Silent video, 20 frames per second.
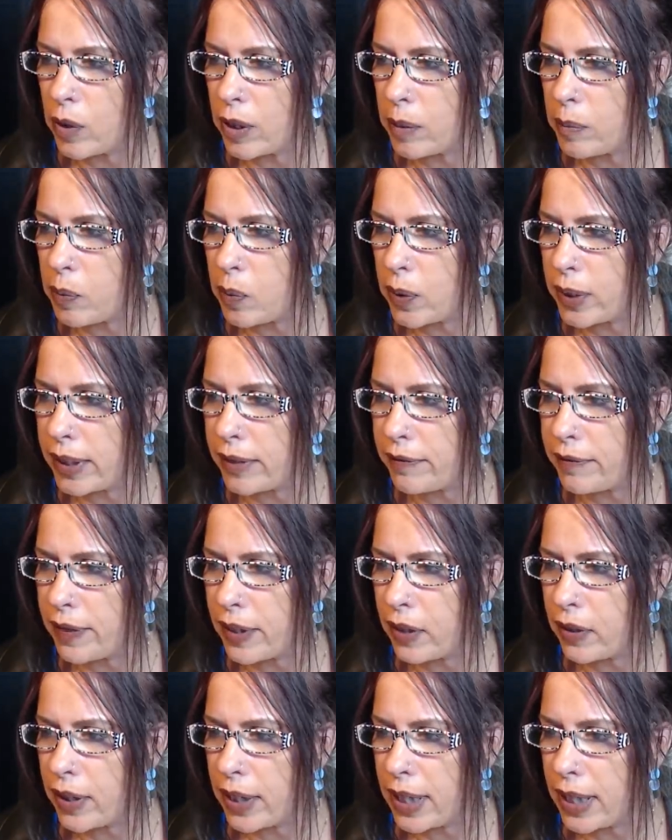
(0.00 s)
want to point the
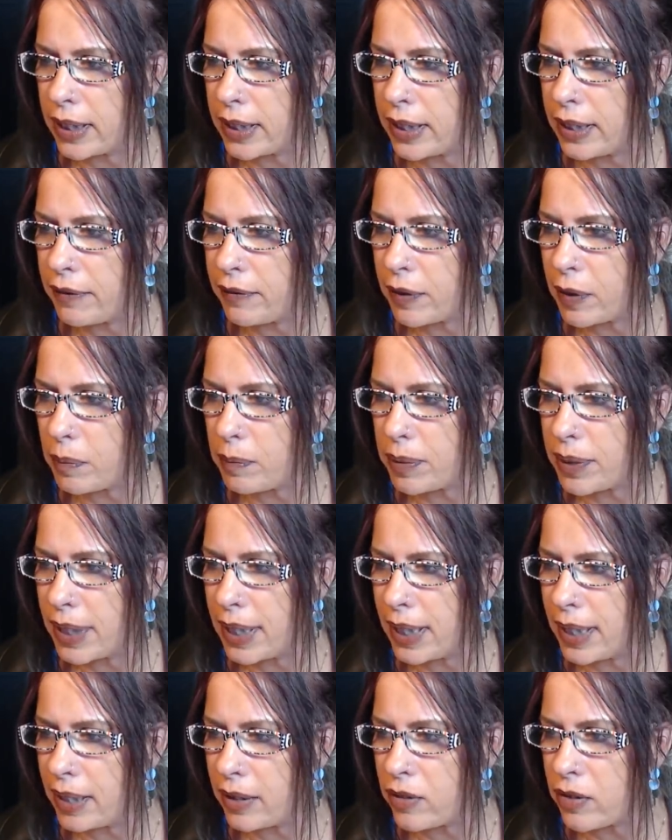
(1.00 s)
finger at Ellie for the
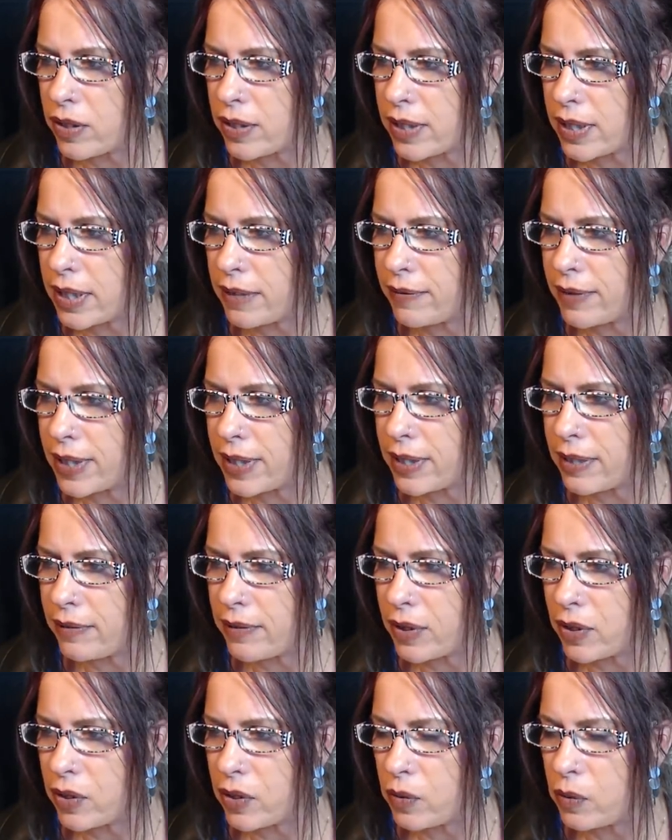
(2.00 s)
planning, so Steven's
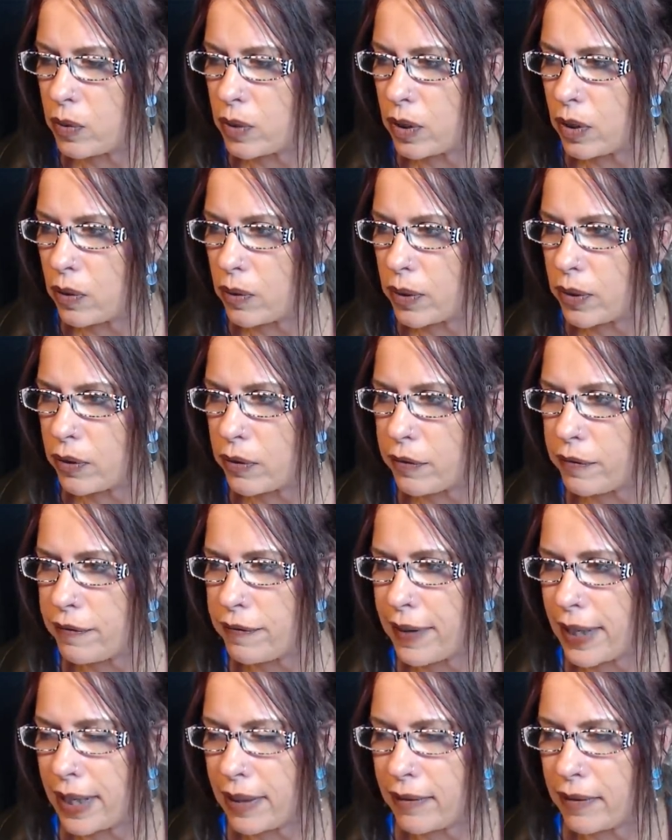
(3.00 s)
civil suit will go in her
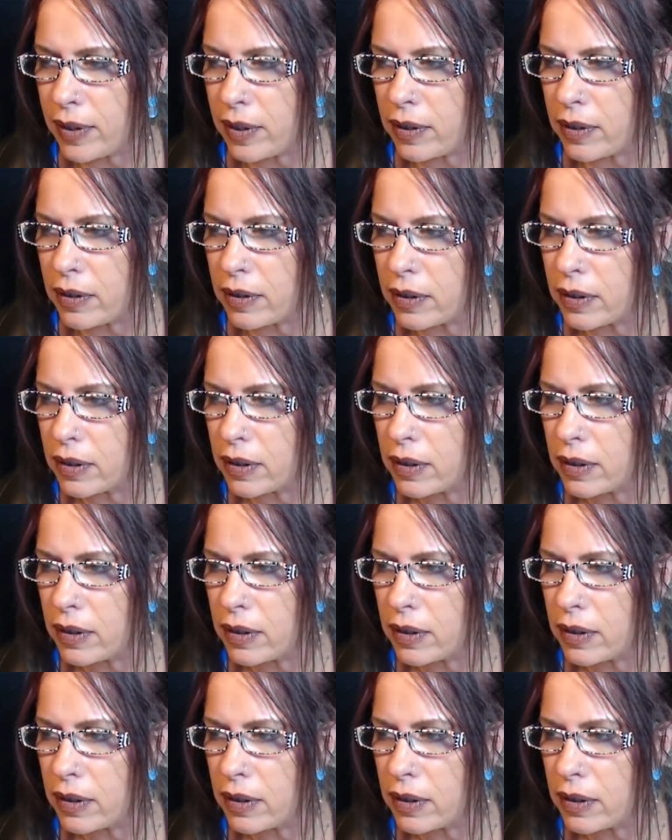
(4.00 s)
favor.